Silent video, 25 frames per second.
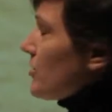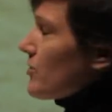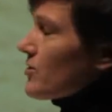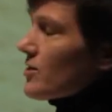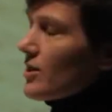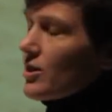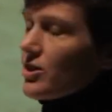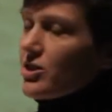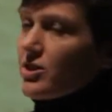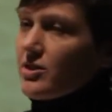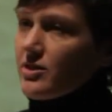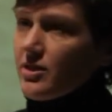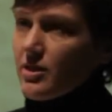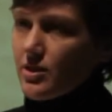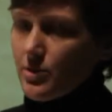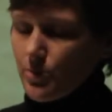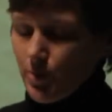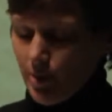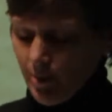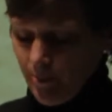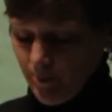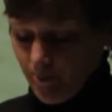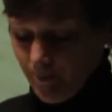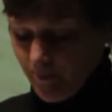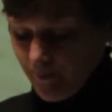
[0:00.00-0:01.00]
such as this
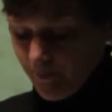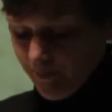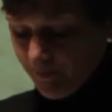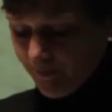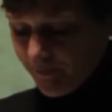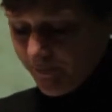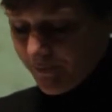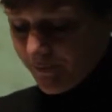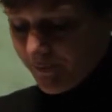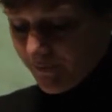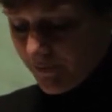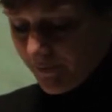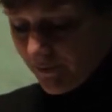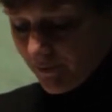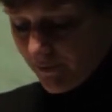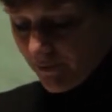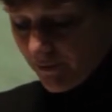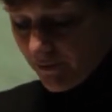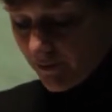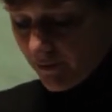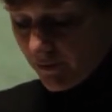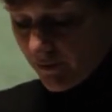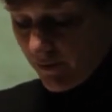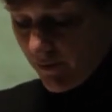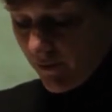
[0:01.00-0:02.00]
one.
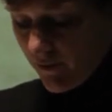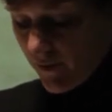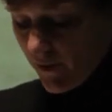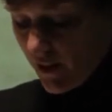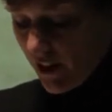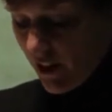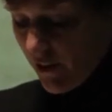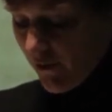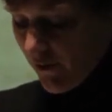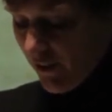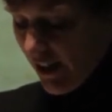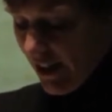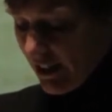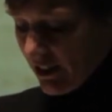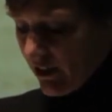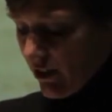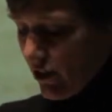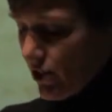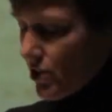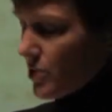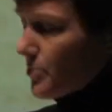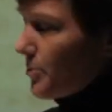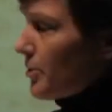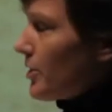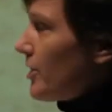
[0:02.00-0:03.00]
In fact, the
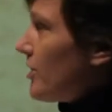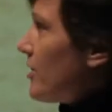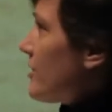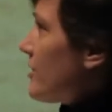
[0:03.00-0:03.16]
hospitals